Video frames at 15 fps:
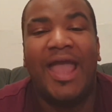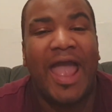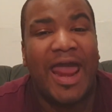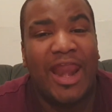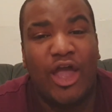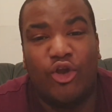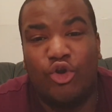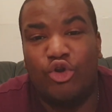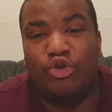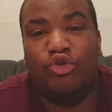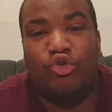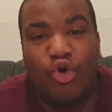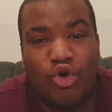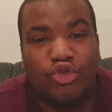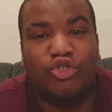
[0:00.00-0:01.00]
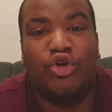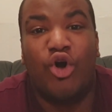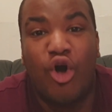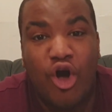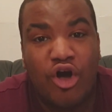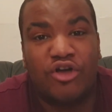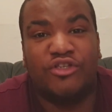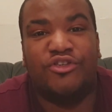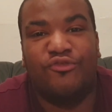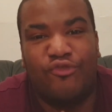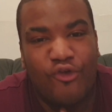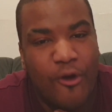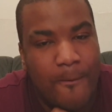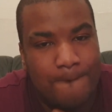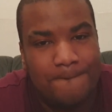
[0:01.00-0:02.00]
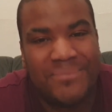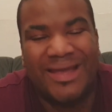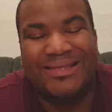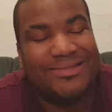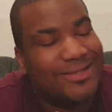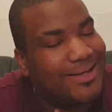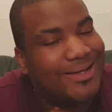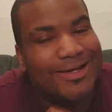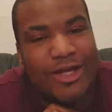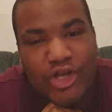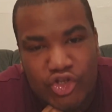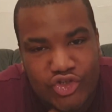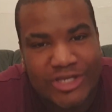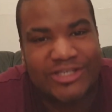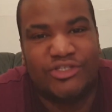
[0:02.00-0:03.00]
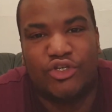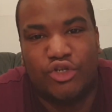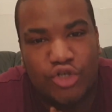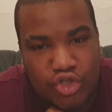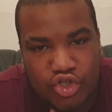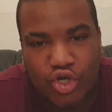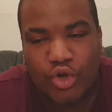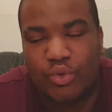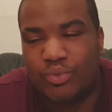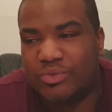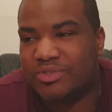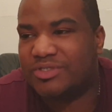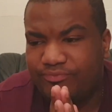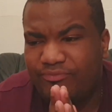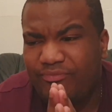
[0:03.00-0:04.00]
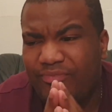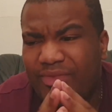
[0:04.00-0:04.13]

And I could not ask for a better Jessica Jones.